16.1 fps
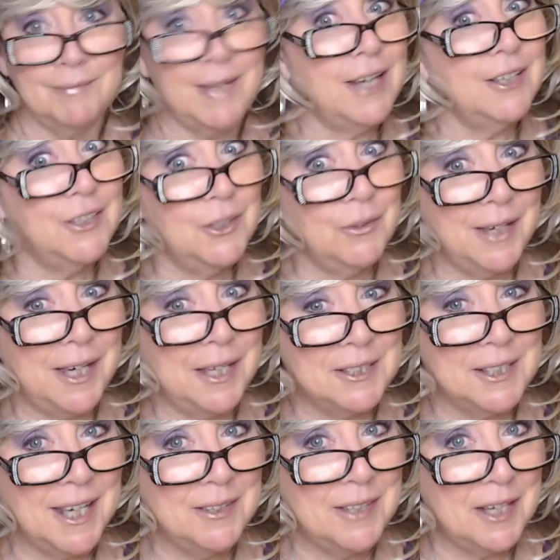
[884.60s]
You know, I had
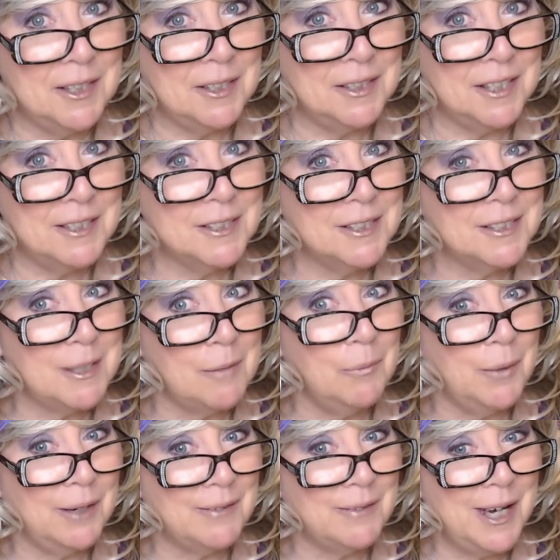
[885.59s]
to get that in this
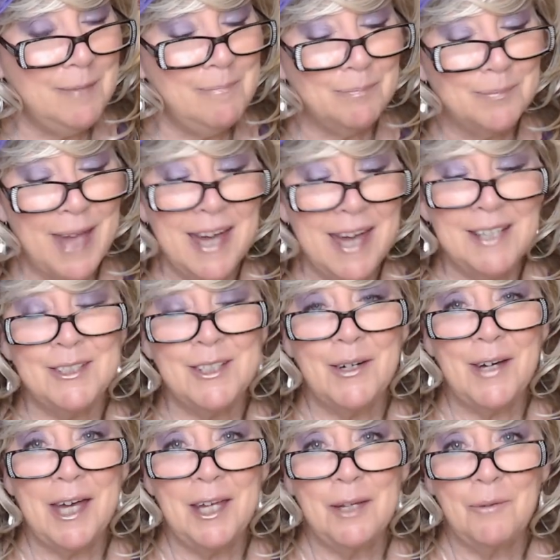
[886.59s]
somewhere, right?
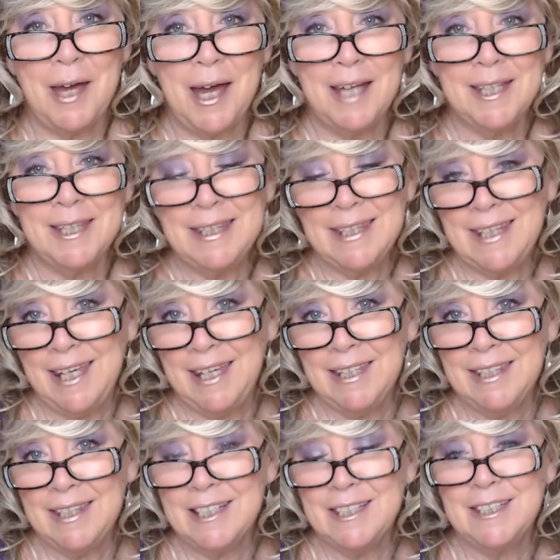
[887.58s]
So anyway, I
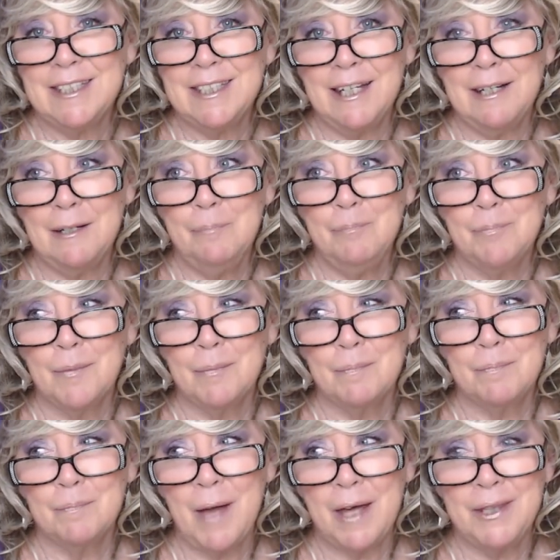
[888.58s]
think this is a uh,
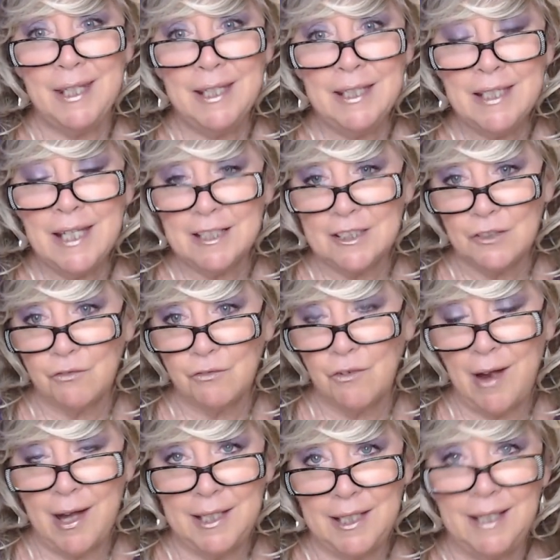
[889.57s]
I think next
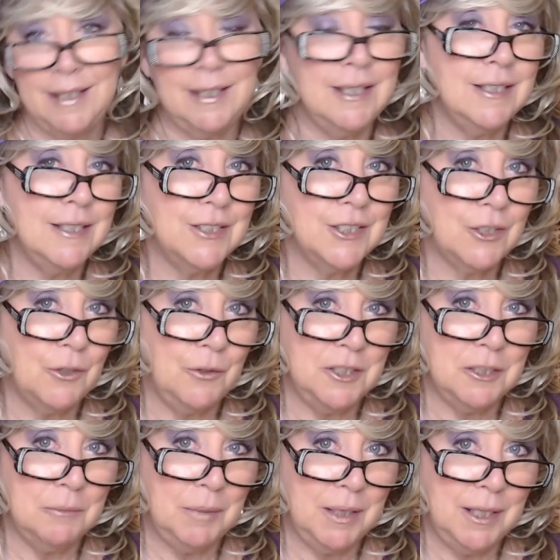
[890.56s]
Friday is
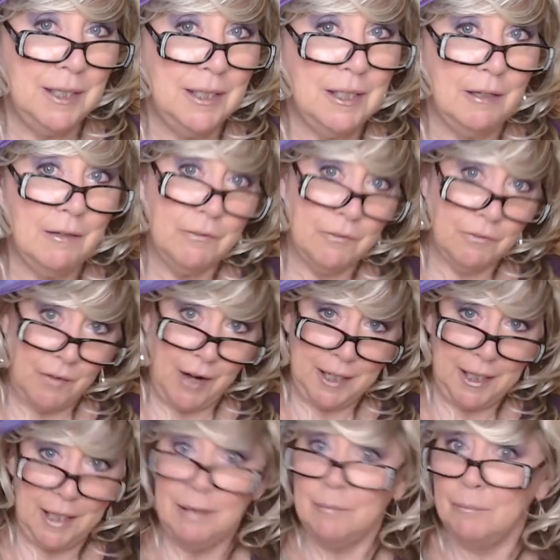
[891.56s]
going to be the
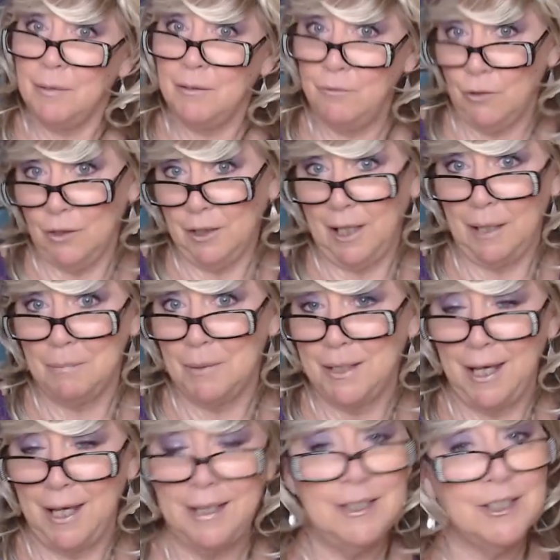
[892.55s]
Friday before Labor
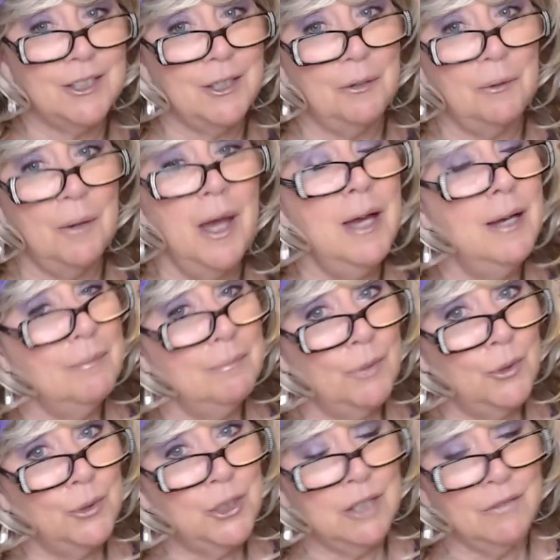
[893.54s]
Day. So
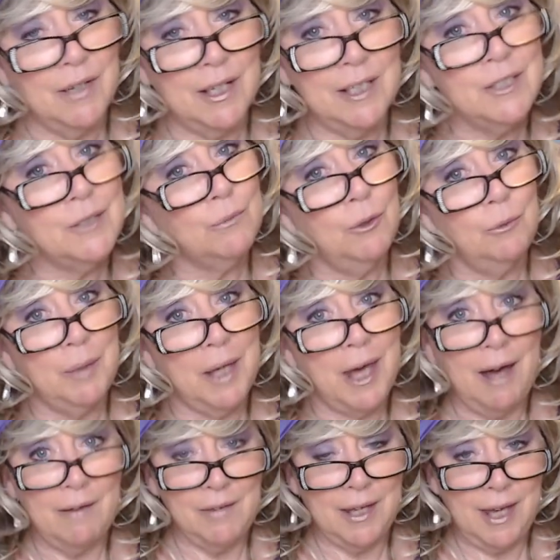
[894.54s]
most of us will be
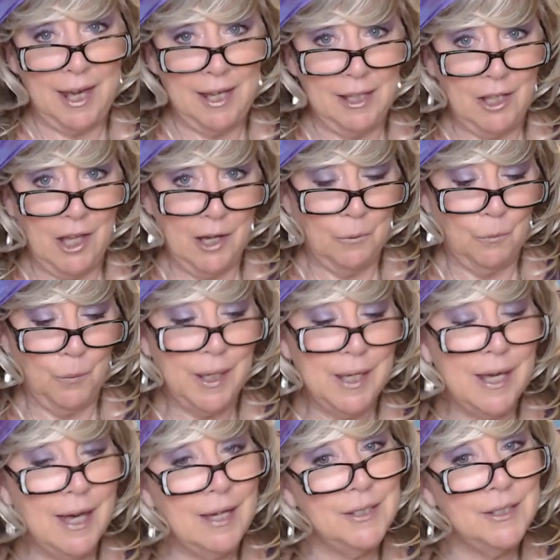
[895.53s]
having a long
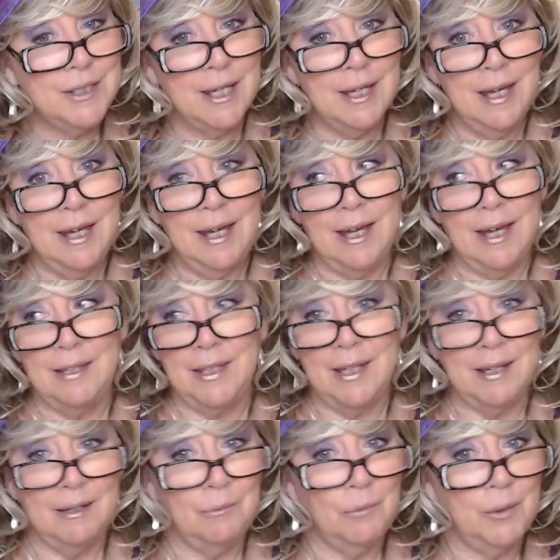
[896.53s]
weekend. And
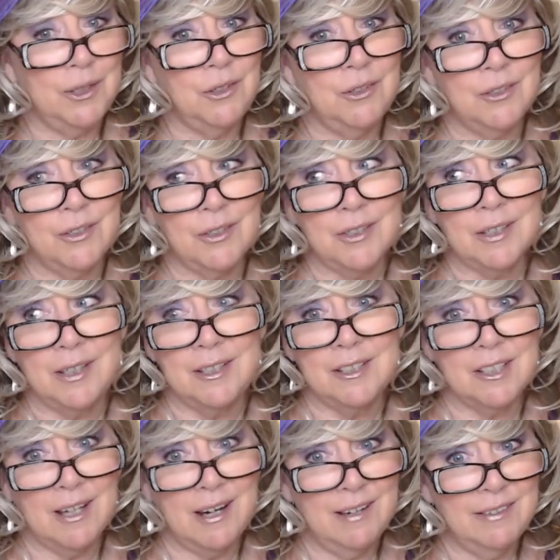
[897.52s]
then whether your
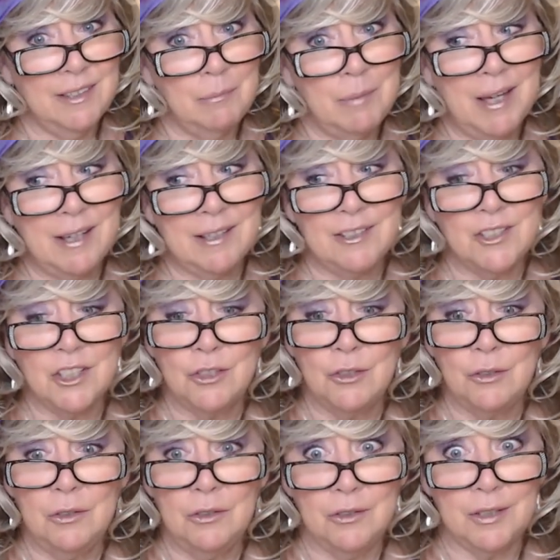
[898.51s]
kids are already back in
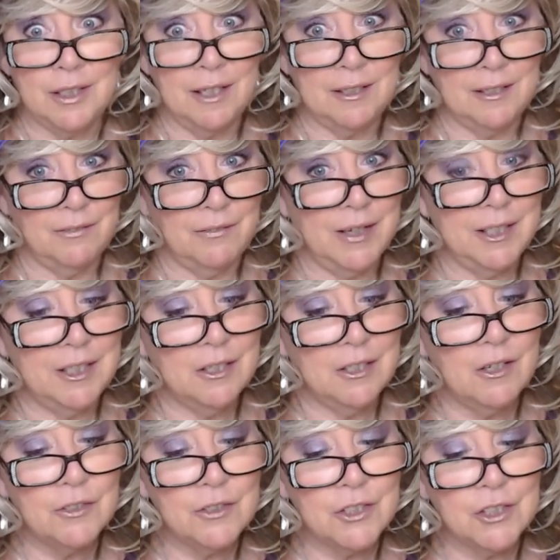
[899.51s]
school or getting ready to
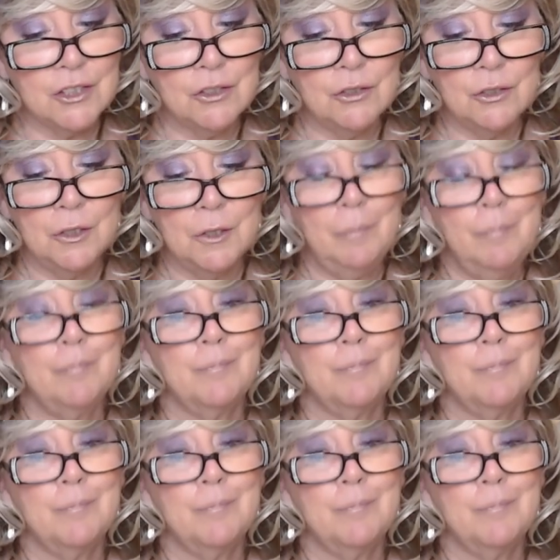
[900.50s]
go to school,